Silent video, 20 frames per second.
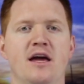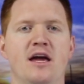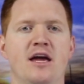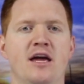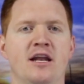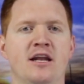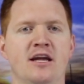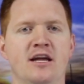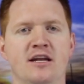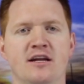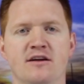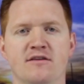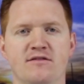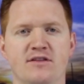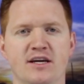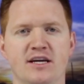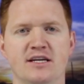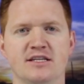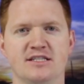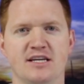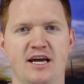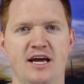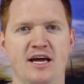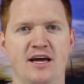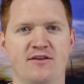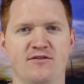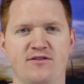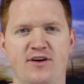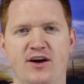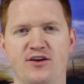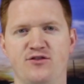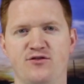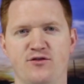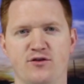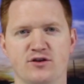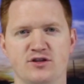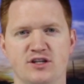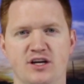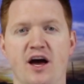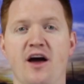in any of these and vice
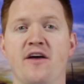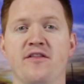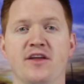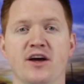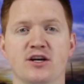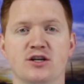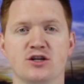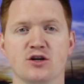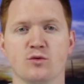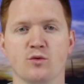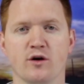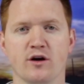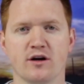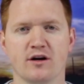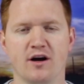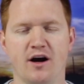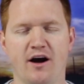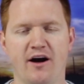versa, and they should work.